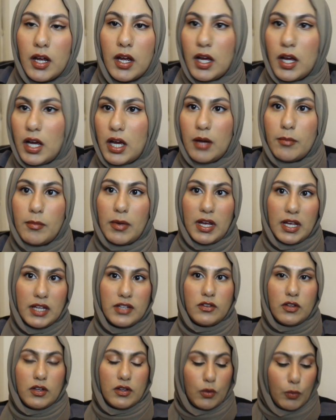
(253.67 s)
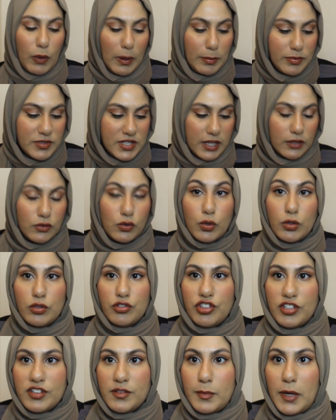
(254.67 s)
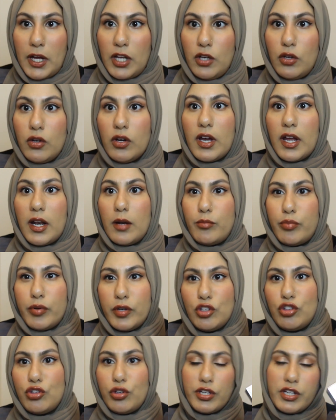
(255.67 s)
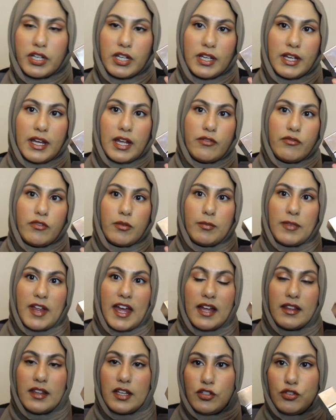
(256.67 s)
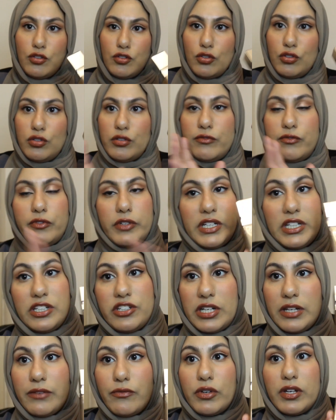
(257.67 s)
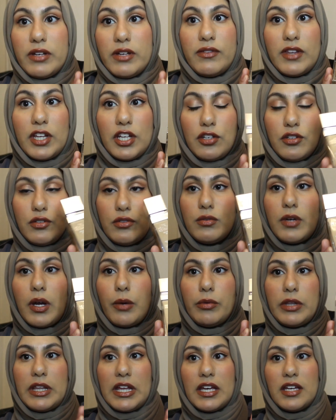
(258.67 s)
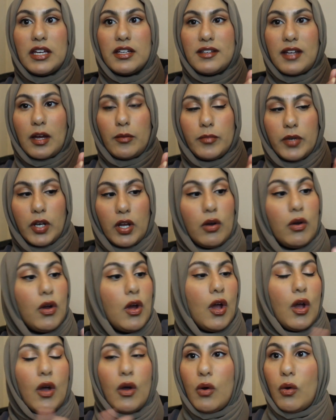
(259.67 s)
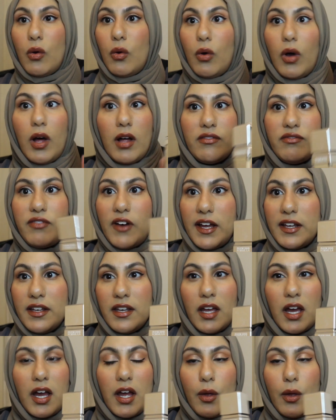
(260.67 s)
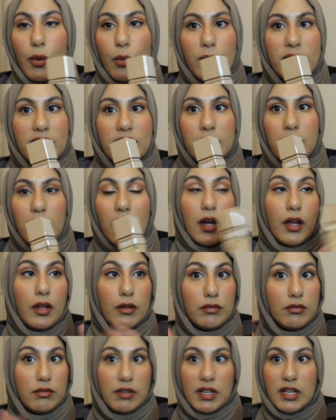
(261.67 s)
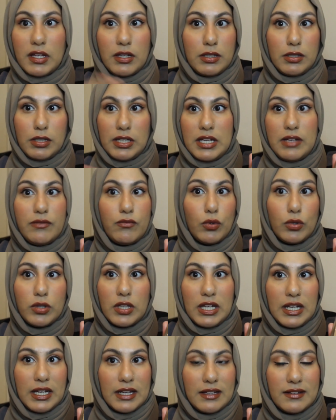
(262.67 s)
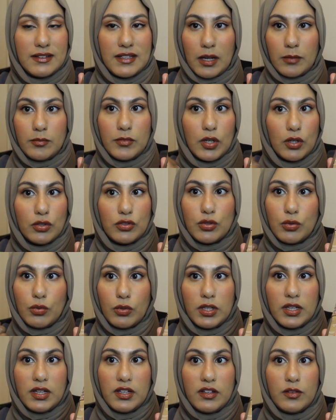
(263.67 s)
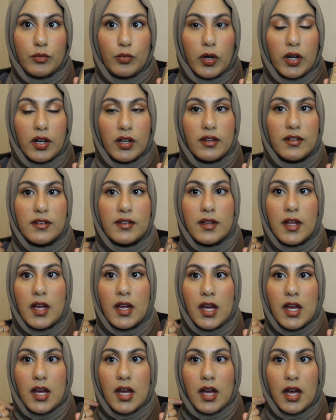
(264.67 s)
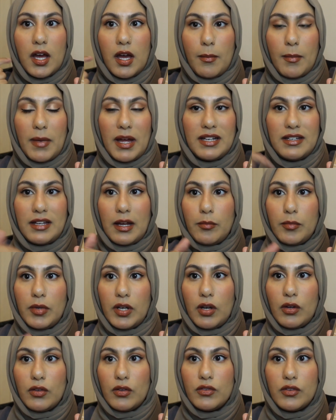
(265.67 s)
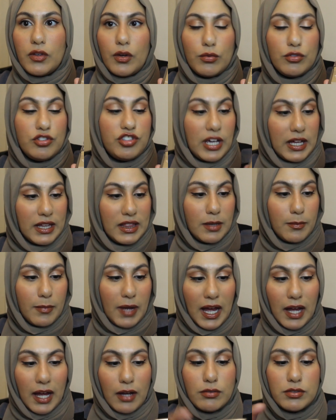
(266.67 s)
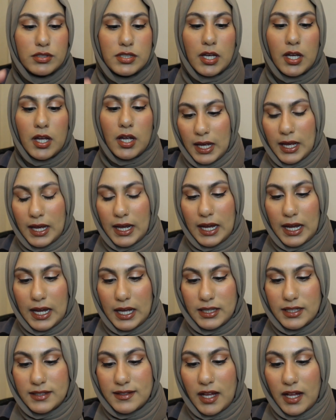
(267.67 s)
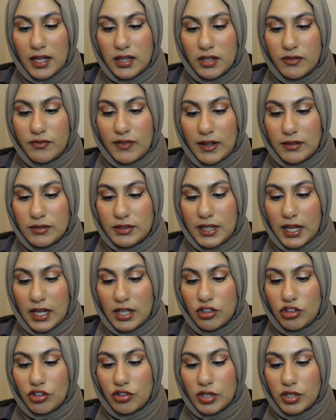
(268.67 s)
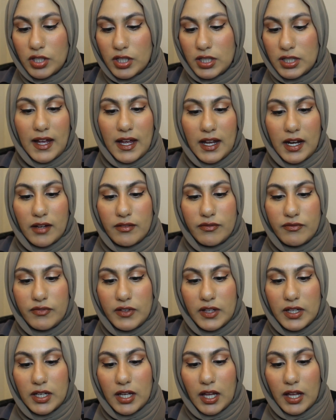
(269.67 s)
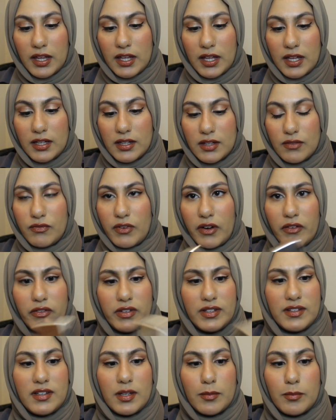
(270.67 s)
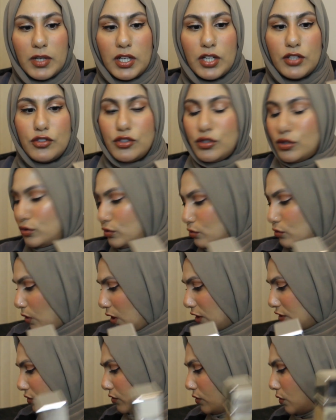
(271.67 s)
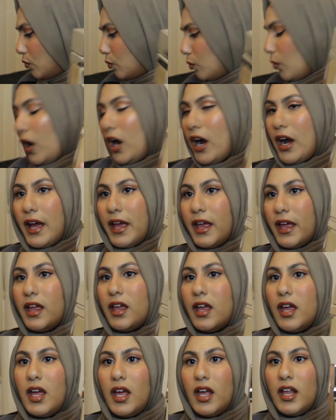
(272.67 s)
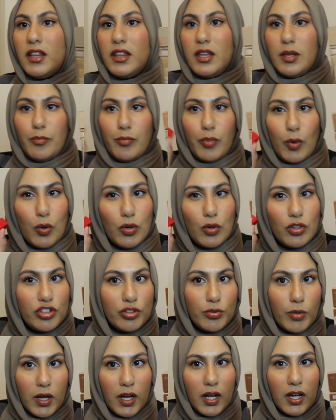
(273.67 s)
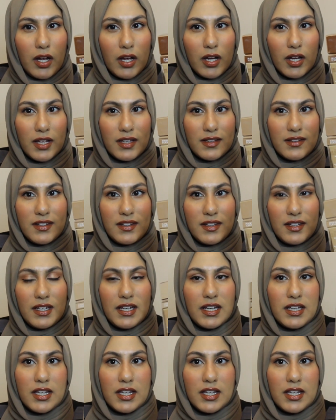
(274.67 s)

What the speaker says: The website is called Just My Look, and I'm pretty sure you can get it from there, and they do free delivery. If they do, I will link it down below, or I'll find it. I'll leave all the links down below to all of these products down below, so check them out. And this healthy foundation, and I feel like it's very similar to, I don't know why, the Bourjois concealer.